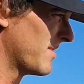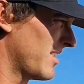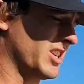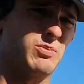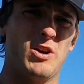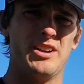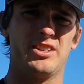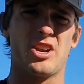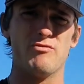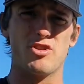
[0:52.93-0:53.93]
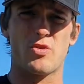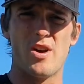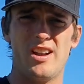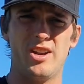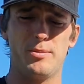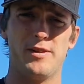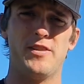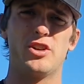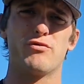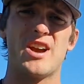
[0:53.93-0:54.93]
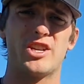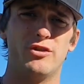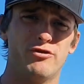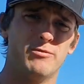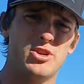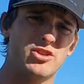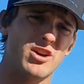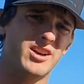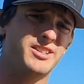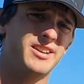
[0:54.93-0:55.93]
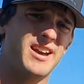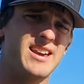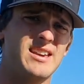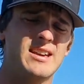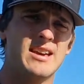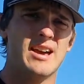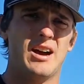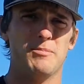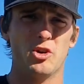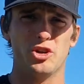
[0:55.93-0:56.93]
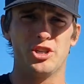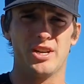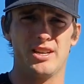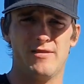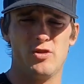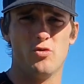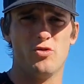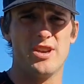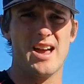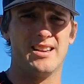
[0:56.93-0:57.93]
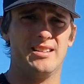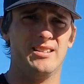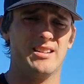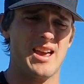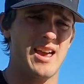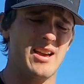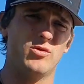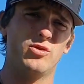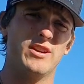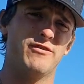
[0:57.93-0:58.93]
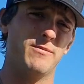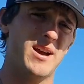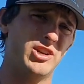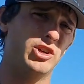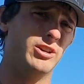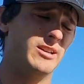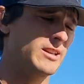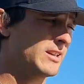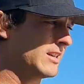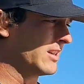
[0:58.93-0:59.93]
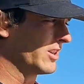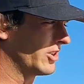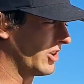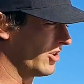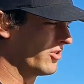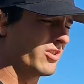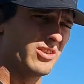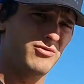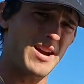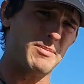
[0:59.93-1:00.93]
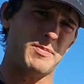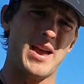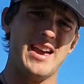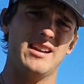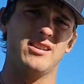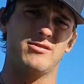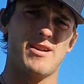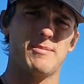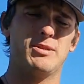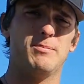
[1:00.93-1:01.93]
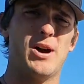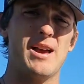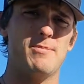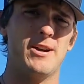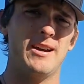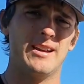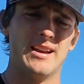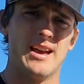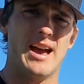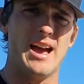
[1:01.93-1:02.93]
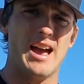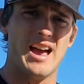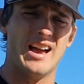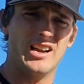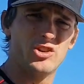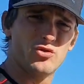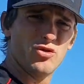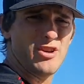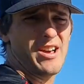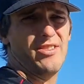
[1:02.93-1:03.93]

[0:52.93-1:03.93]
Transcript: This one is going to require a little bit of interaction from you guys today. I'm not just going to give you all the answers and all the information. So grab a pen, grab some paper and draw out